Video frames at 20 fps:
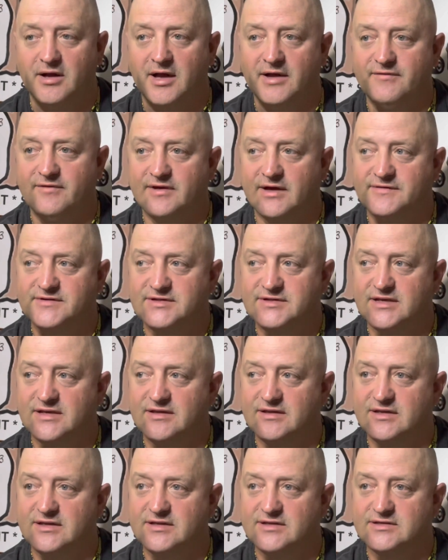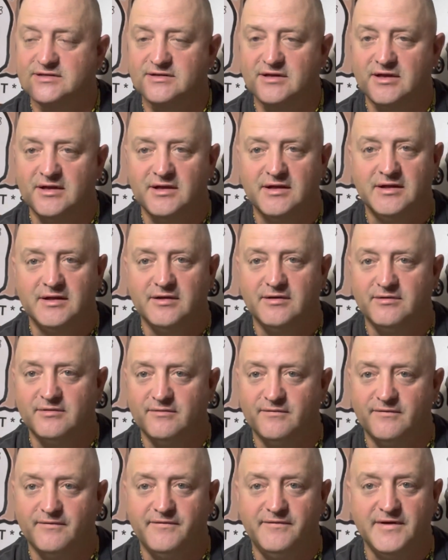I've, I've seen these
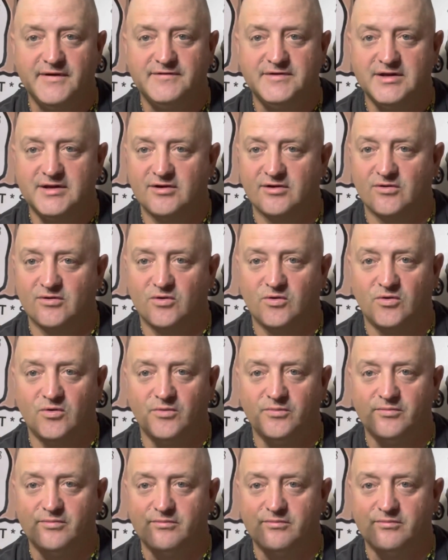50 year old